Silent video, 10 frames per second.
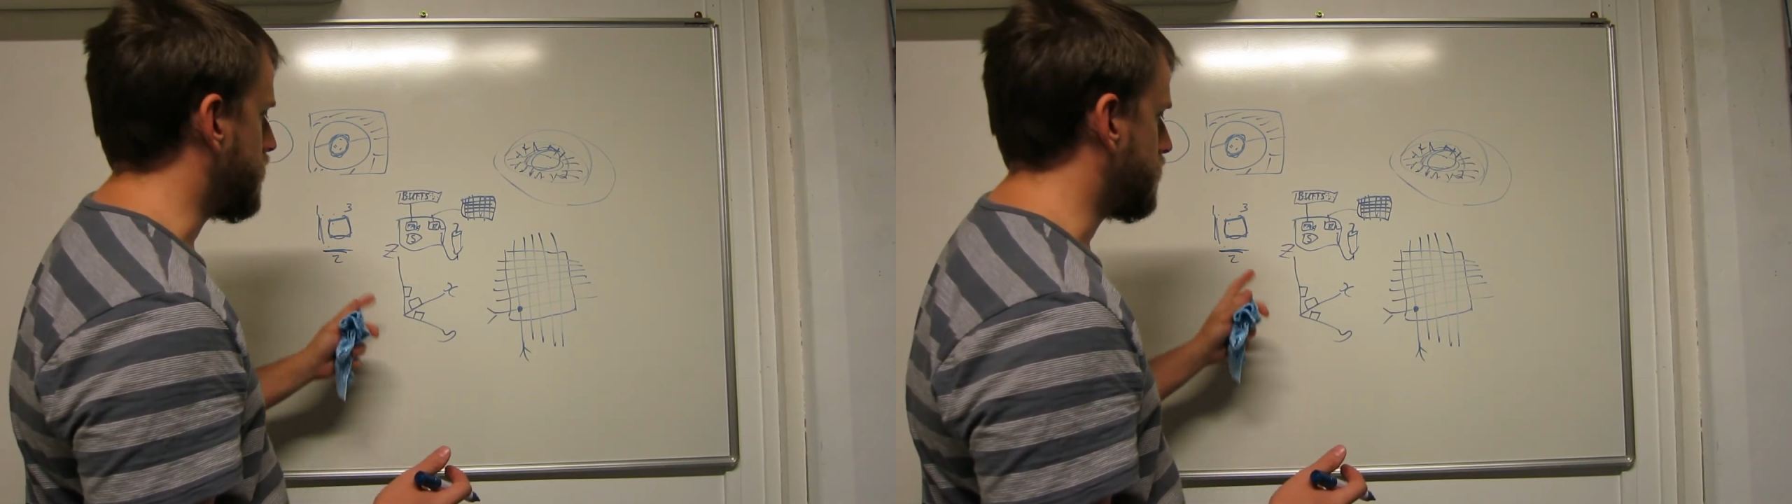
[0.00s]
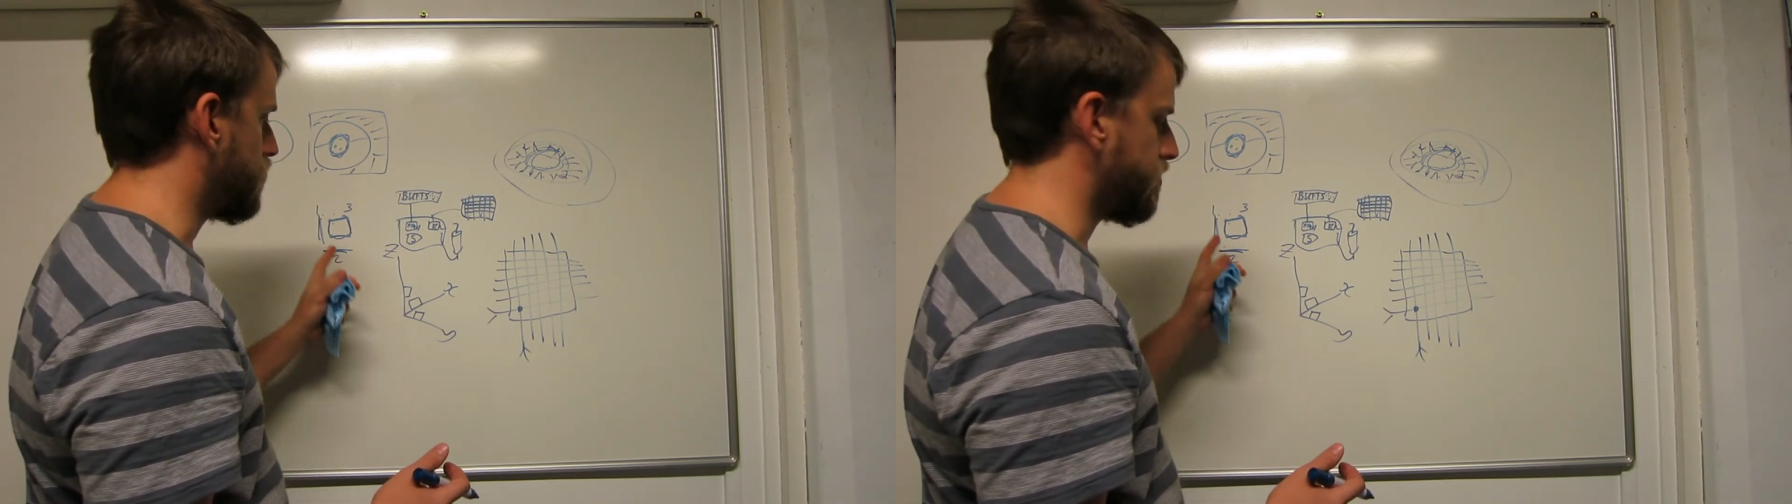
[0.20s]

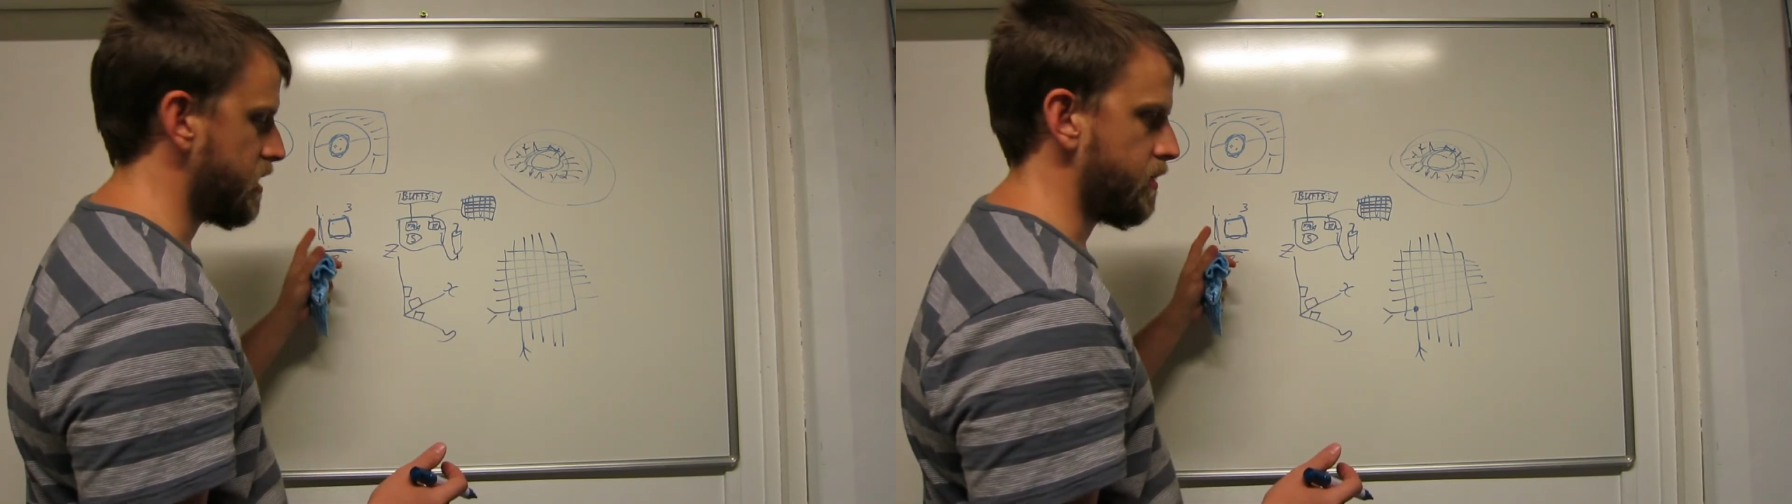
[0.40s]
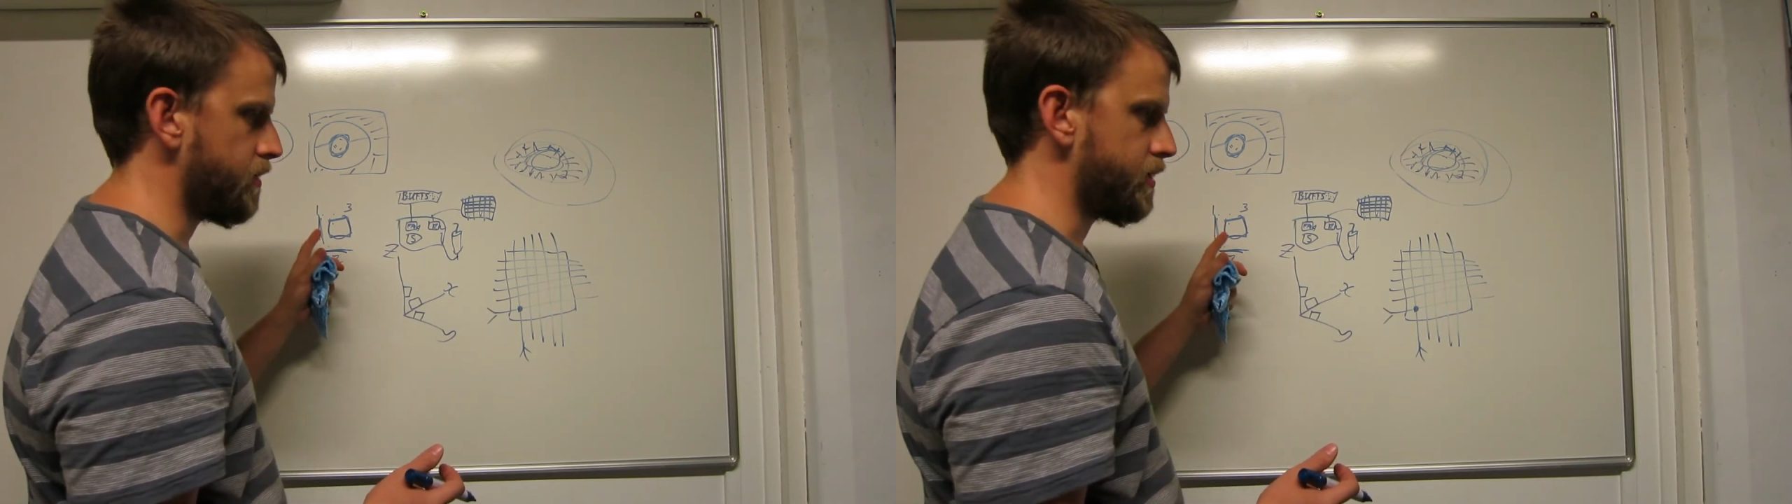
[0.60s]
you'll be
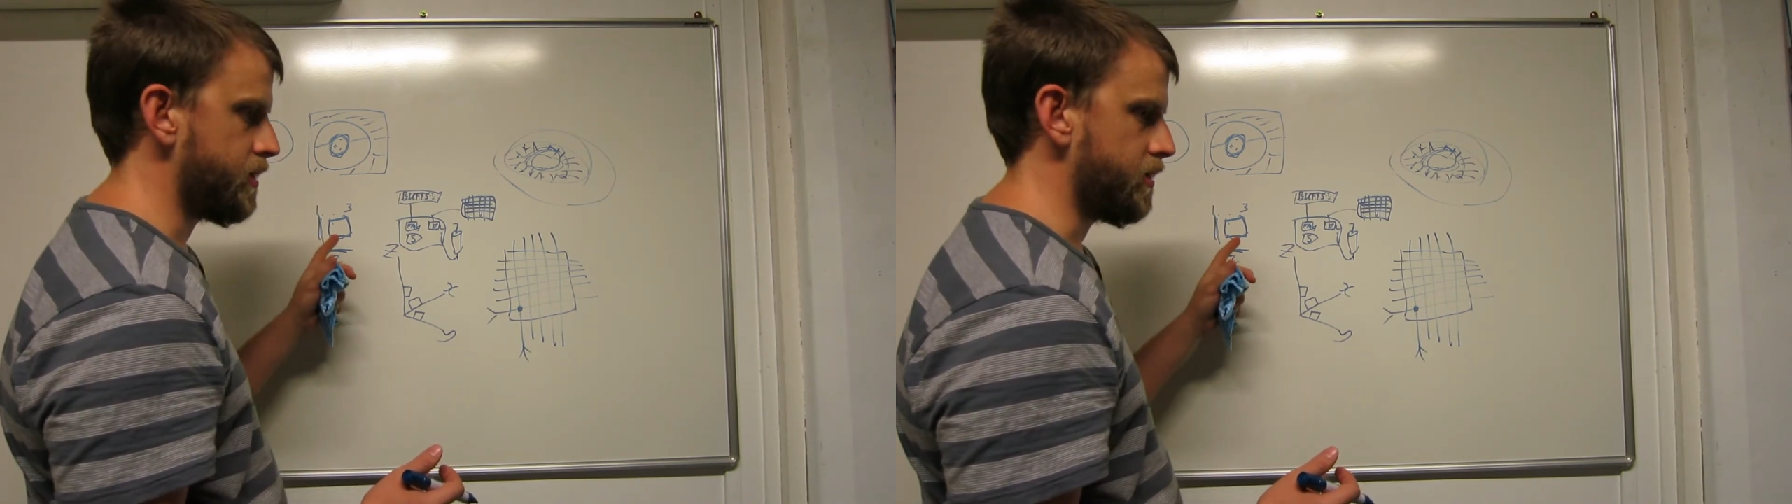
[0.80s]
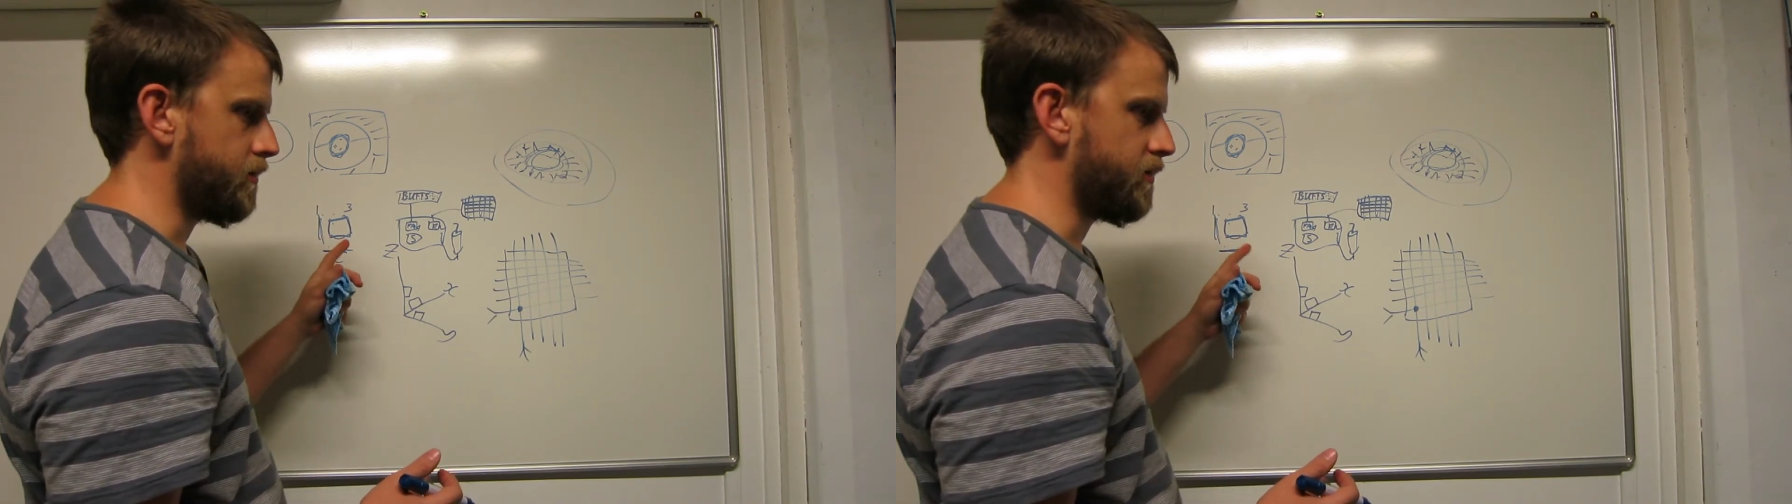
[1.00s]
able
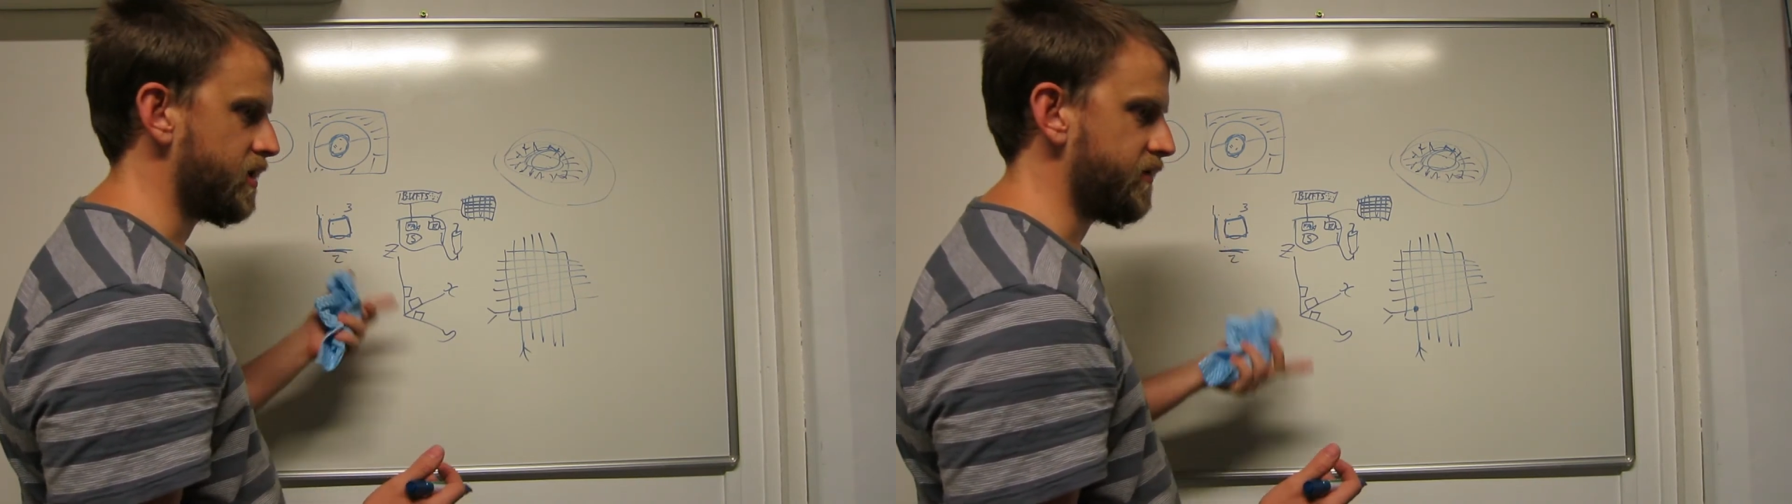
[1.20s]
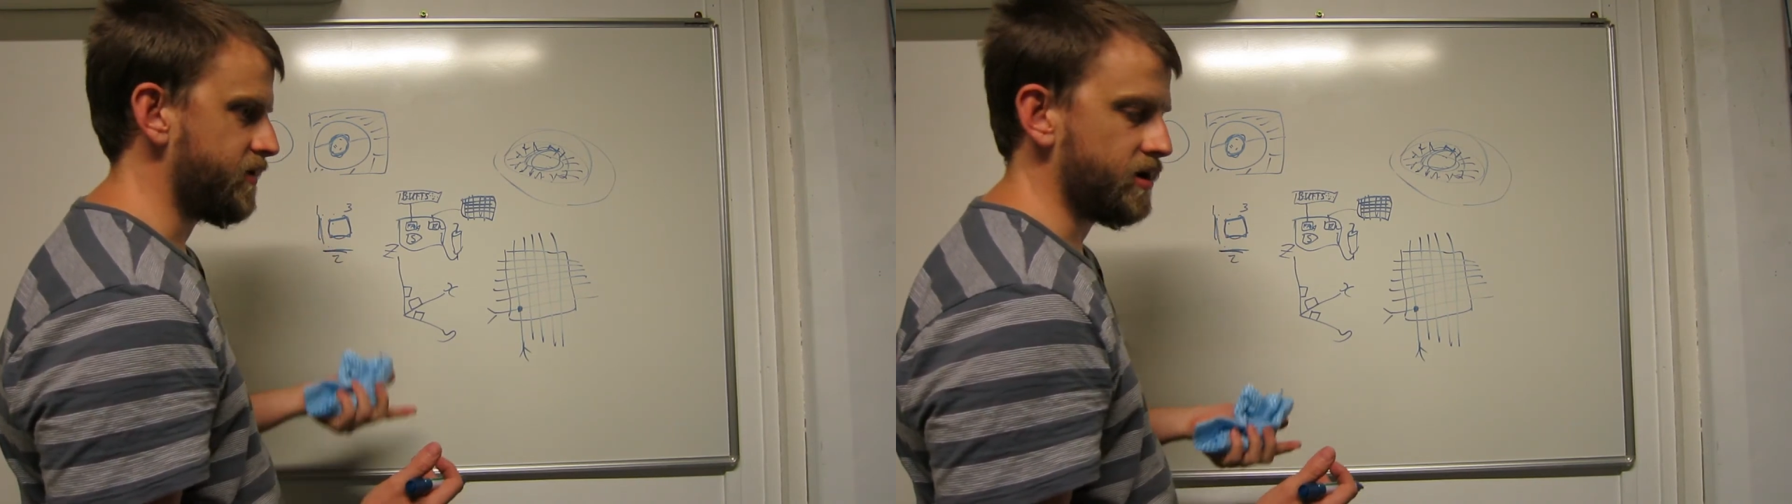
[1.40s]
to
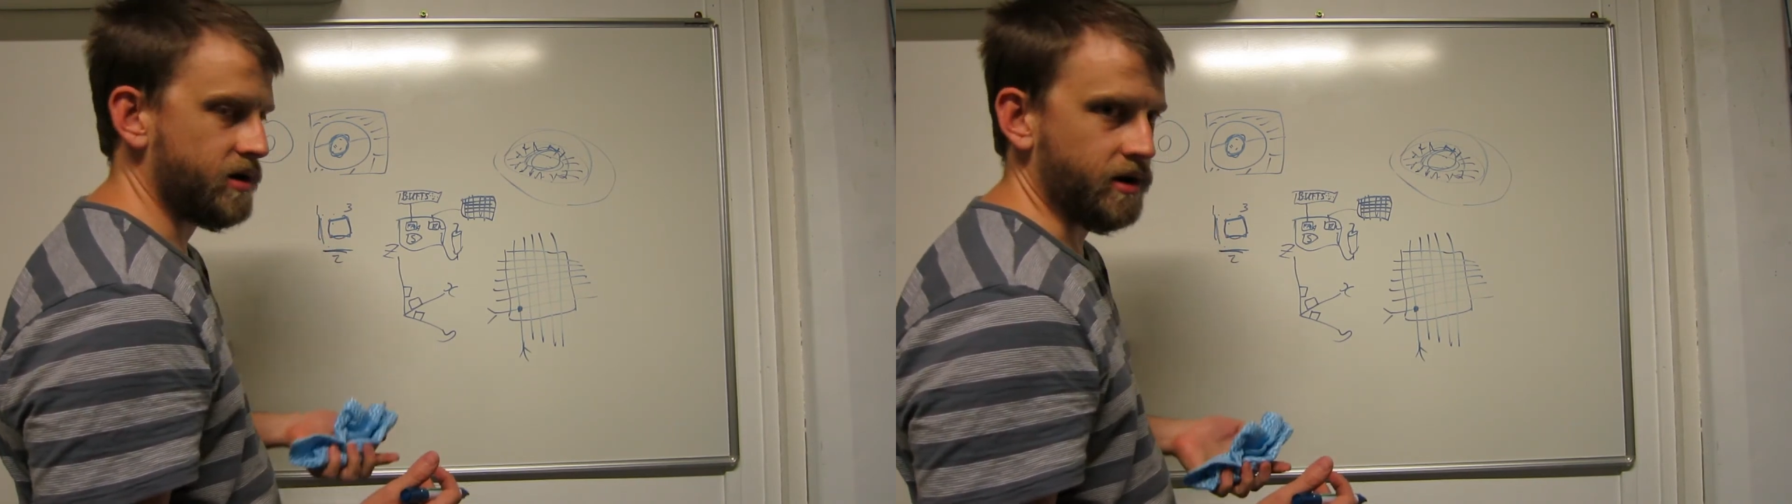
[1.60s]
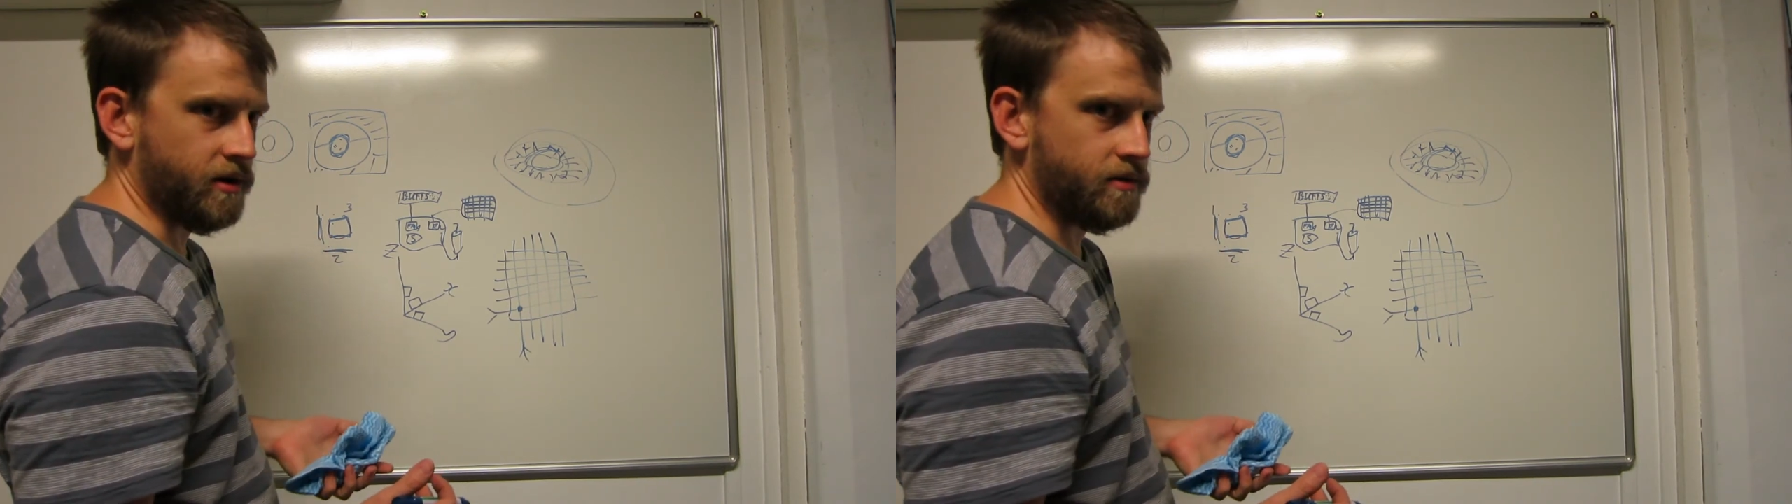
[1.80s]
recover your
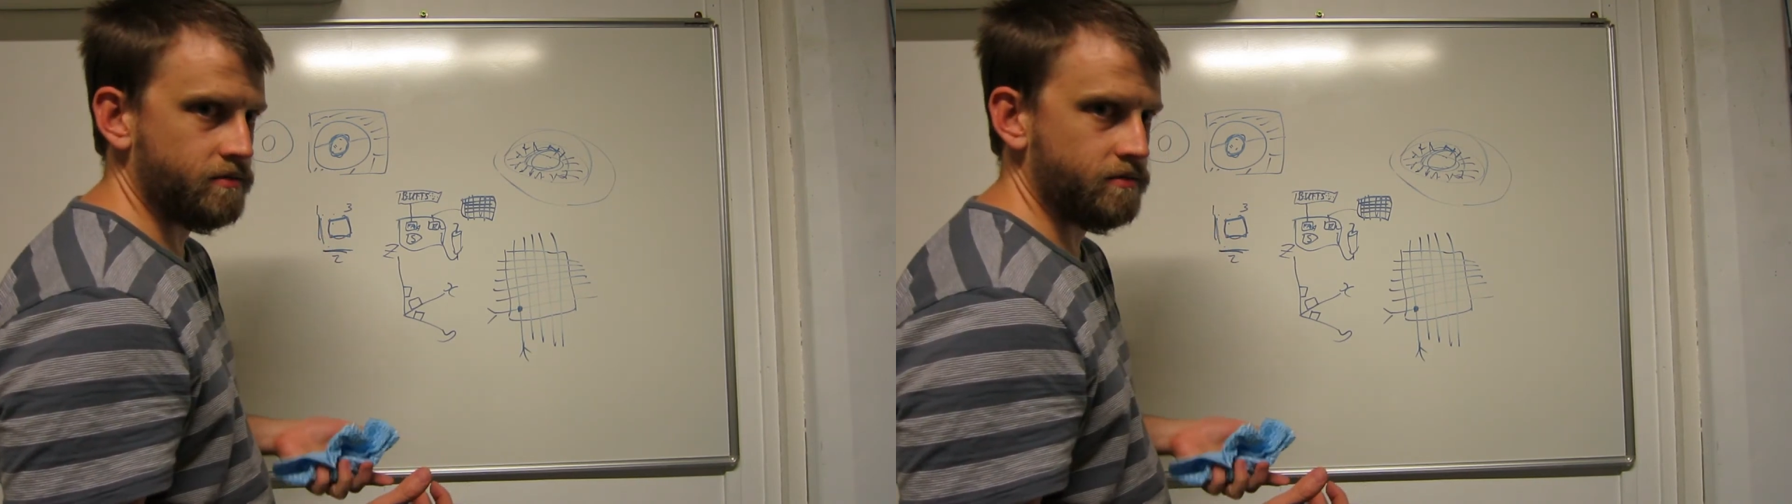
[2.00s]
data.